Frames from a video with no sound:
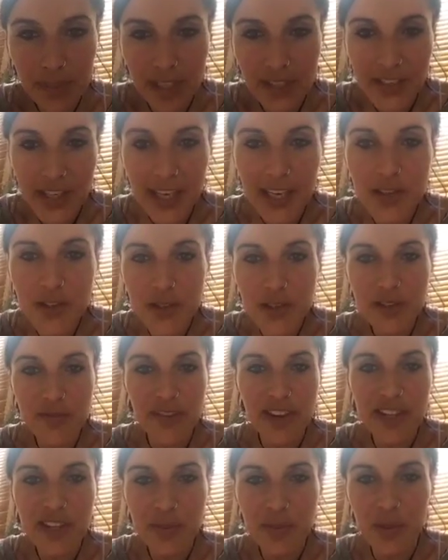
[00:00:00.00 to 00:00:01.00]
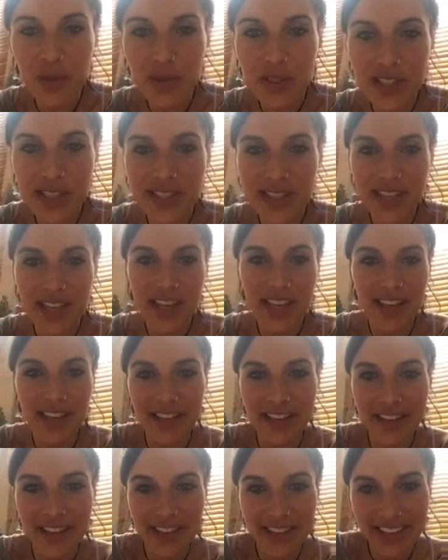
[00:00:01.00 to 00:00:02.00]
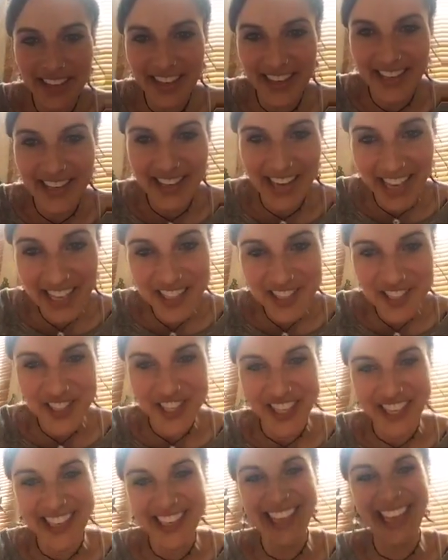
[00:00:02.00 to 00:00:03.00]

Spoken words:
Check Indra's Facebook to see her in nature.